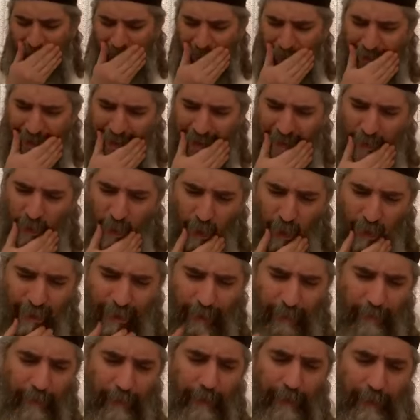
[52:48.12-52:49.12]
So they told
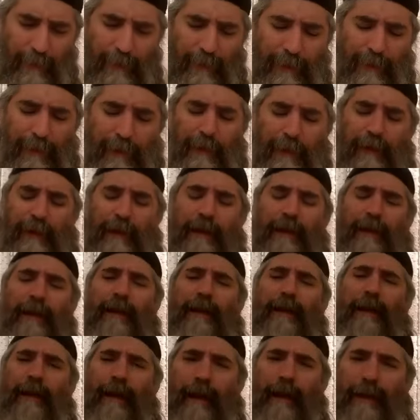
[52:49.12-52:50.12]
him,
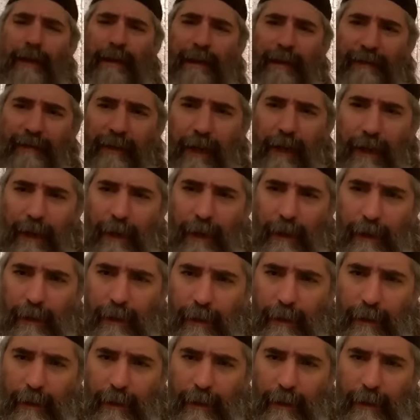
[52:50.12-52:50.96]
Akiva,